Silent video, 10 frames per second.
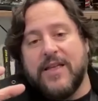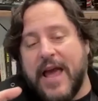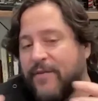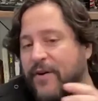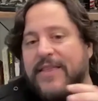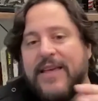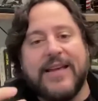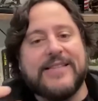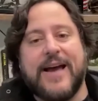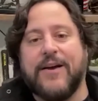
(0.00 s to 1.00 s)
everything
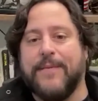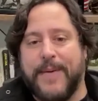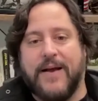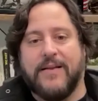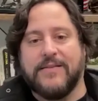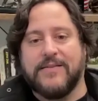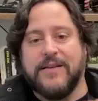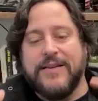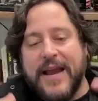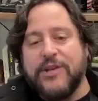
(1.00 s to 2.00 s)
gets out of balance.
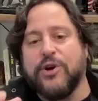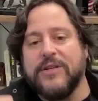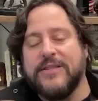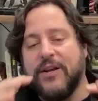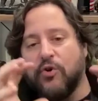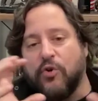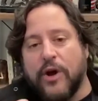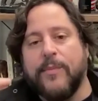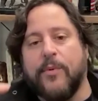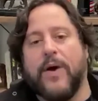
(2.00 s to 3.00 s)
Nature is an
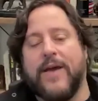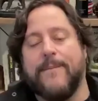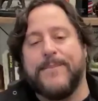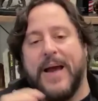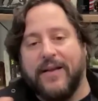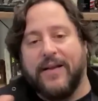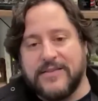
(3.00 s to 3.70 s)
incredible way of balancing